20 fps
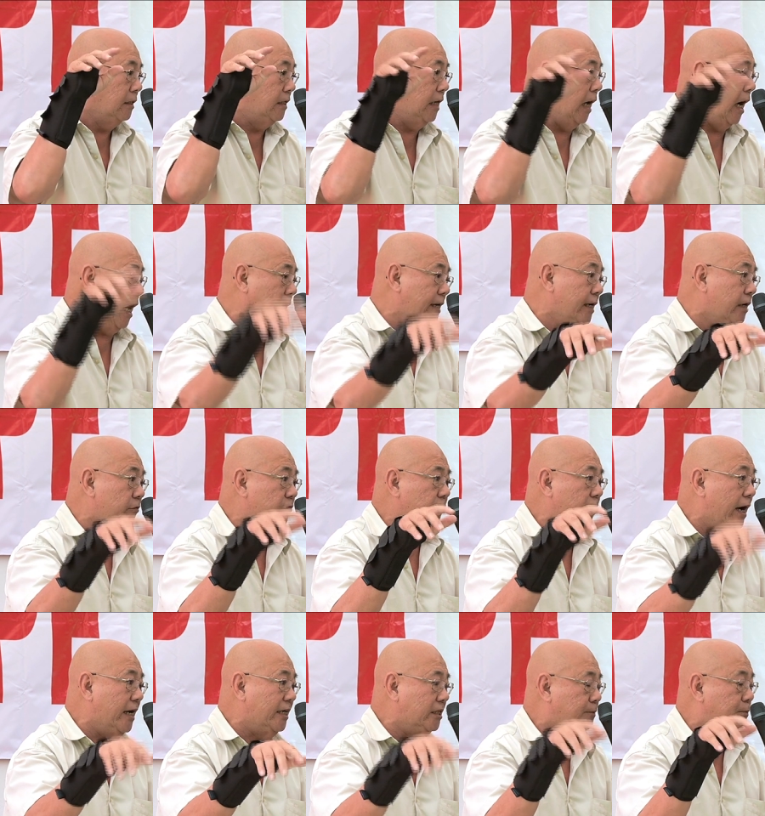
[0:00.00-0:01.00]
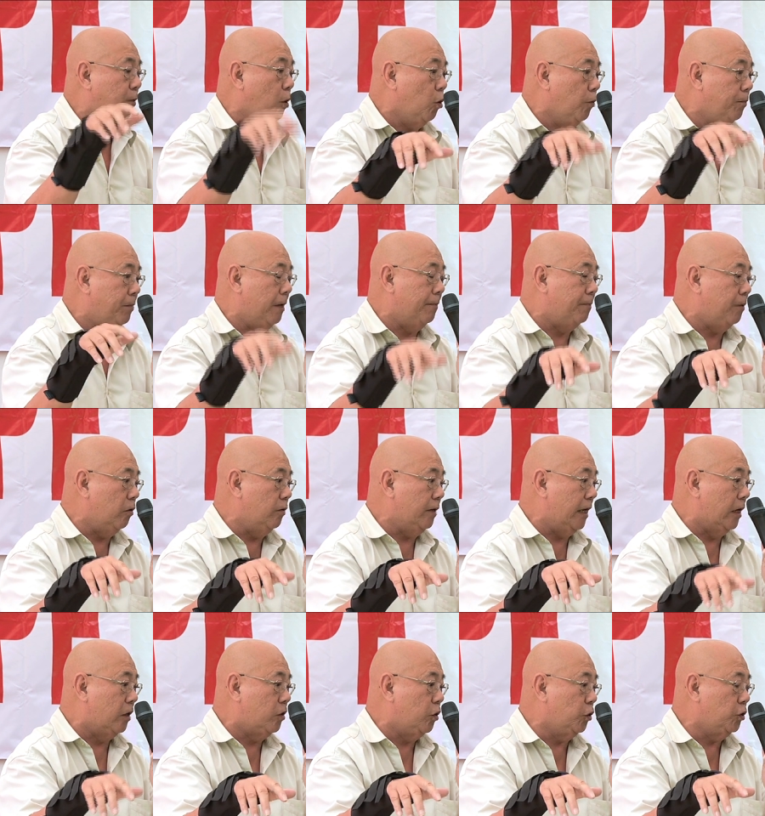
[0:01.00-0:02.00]
the Iron Rights Hall people
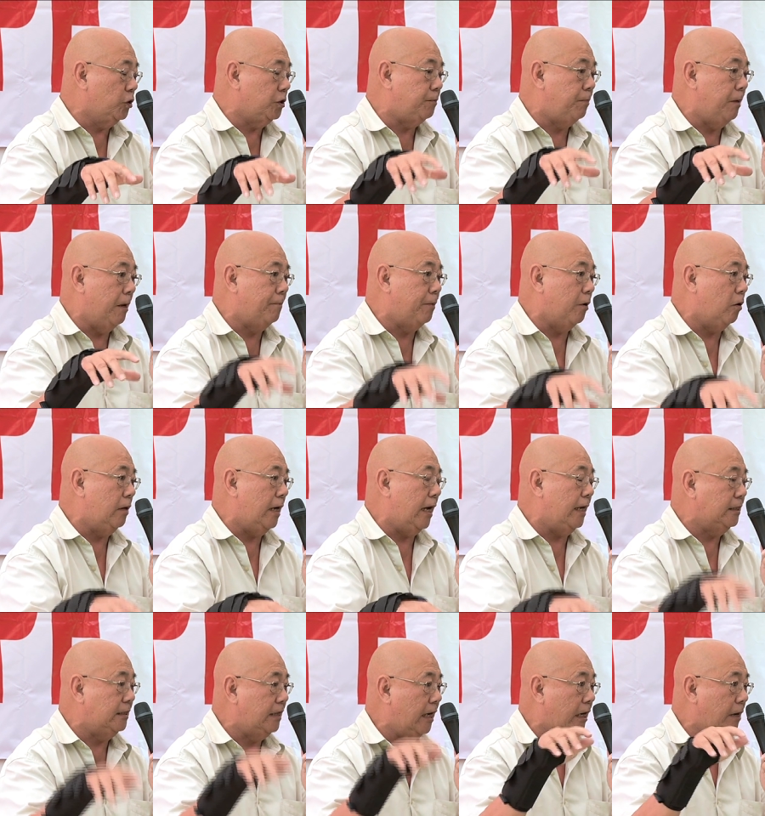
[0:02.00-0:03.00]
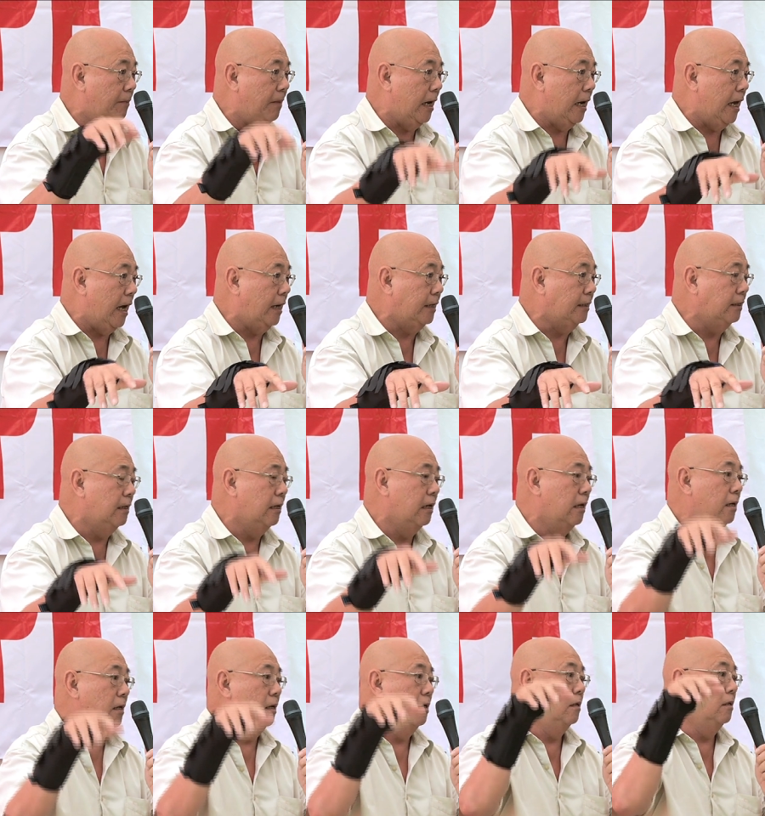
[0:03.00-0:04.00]
includes people like Dhanabalan,
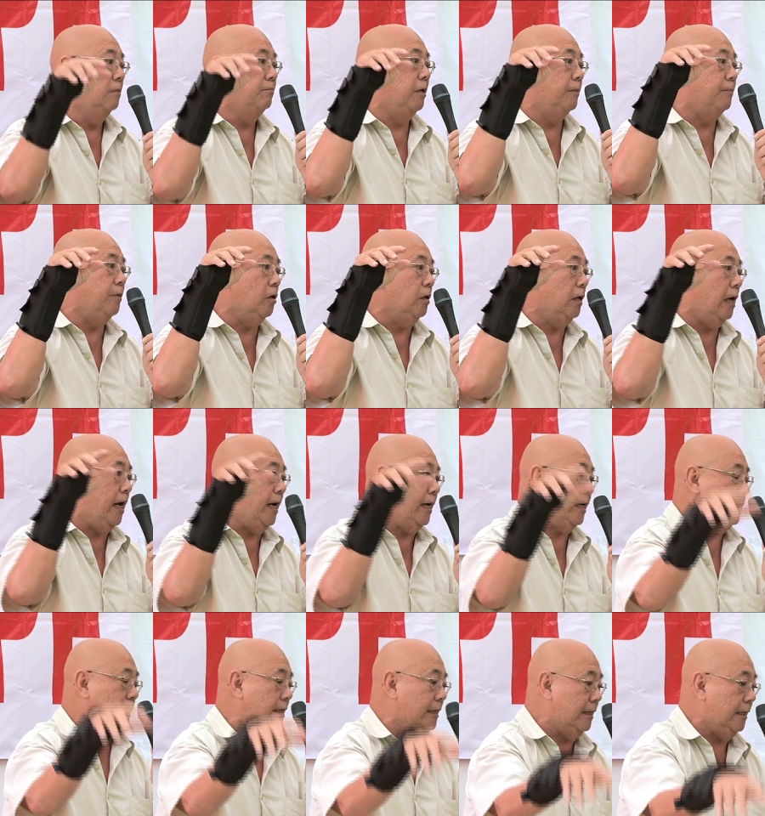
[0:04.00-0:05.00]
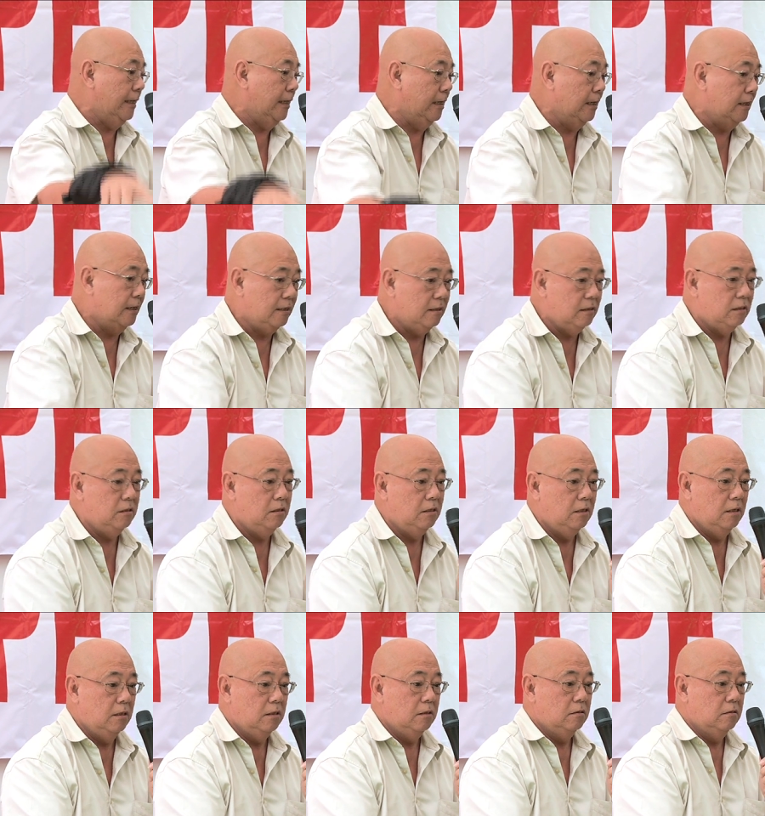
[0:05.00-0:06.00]
people like uh,
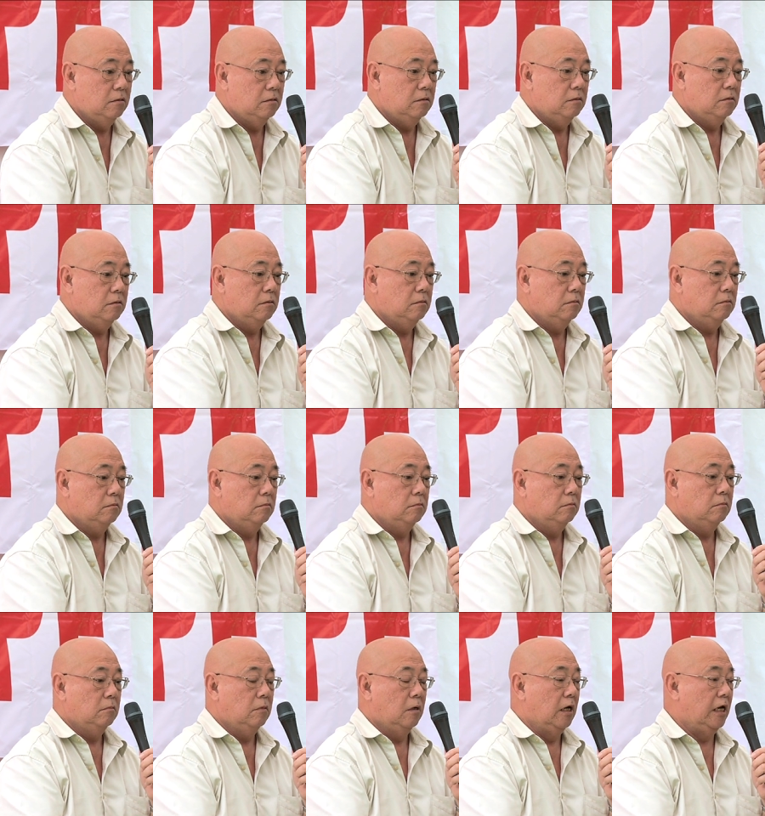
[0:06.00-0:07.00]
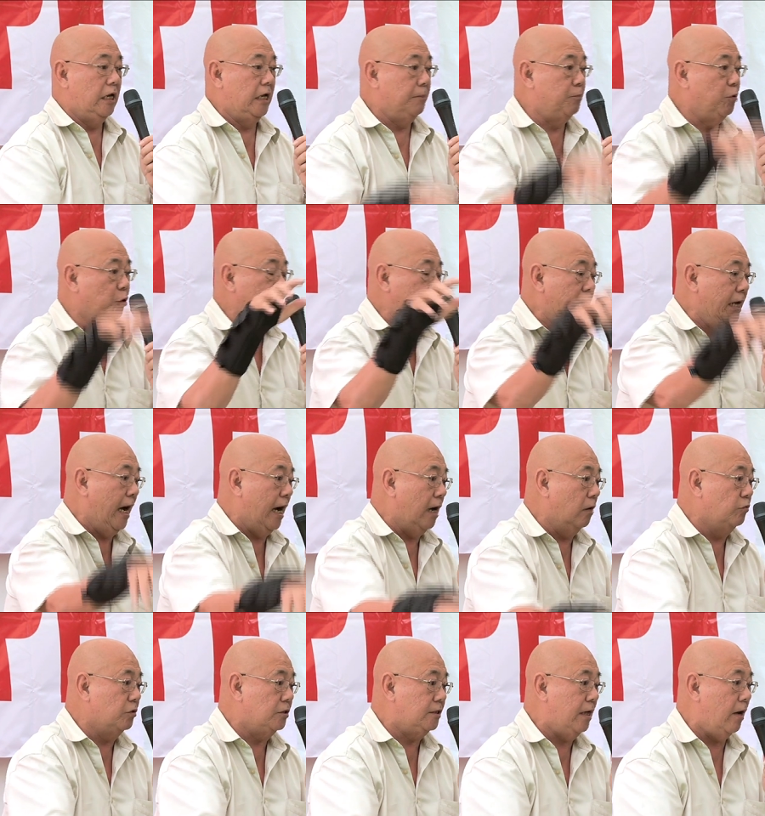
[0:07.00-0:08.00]
Lee Boon
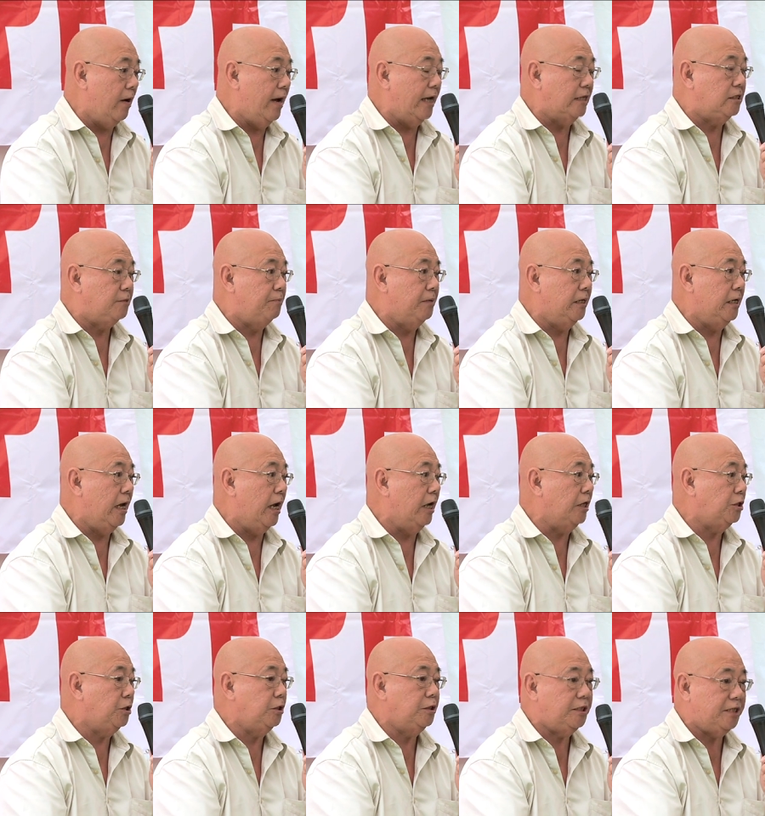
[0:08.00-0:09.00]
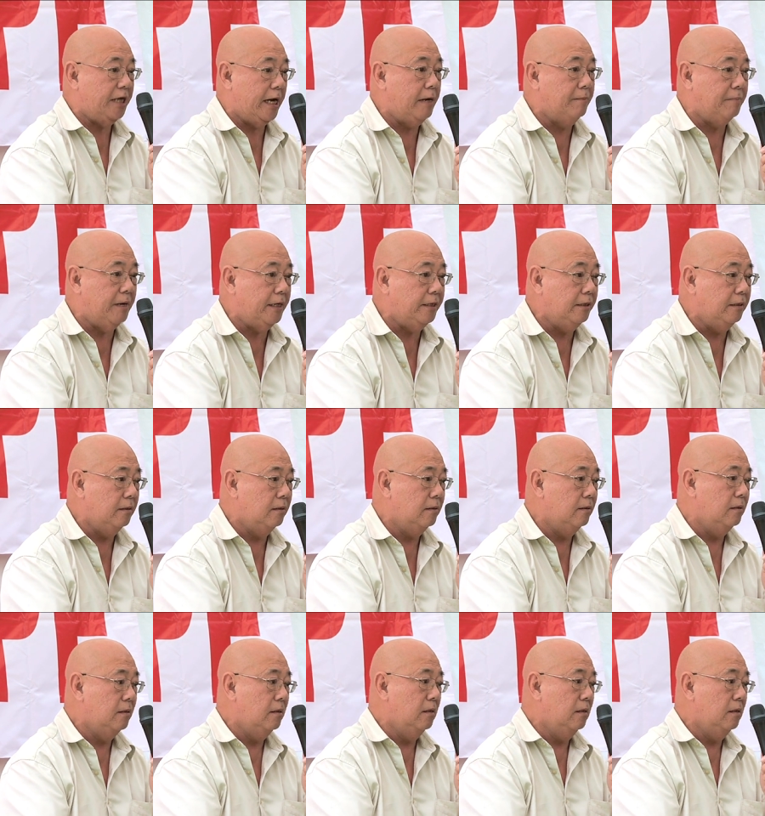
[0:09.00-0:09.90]
Yang, who's now SPH chairman,